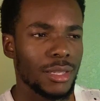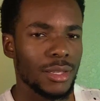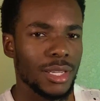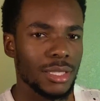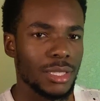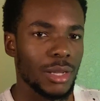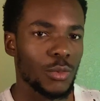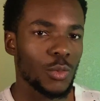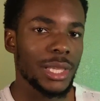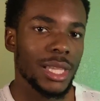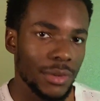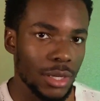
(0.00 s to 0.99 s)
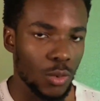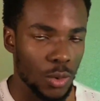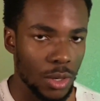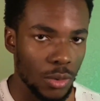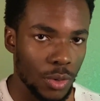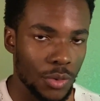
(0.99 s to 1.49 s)
Because we live in a
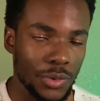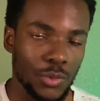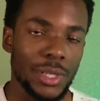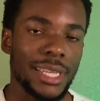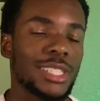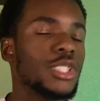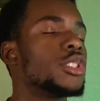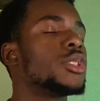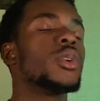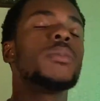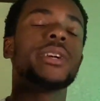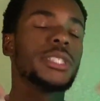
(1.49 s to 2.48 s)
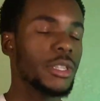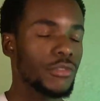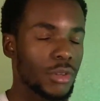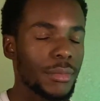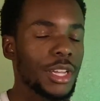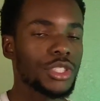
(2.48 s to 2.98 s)
world where we get so much
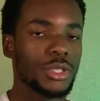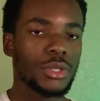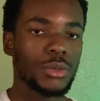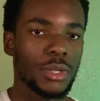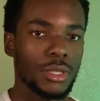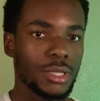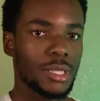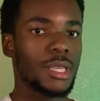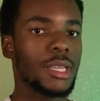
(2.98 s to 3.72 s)
information to us,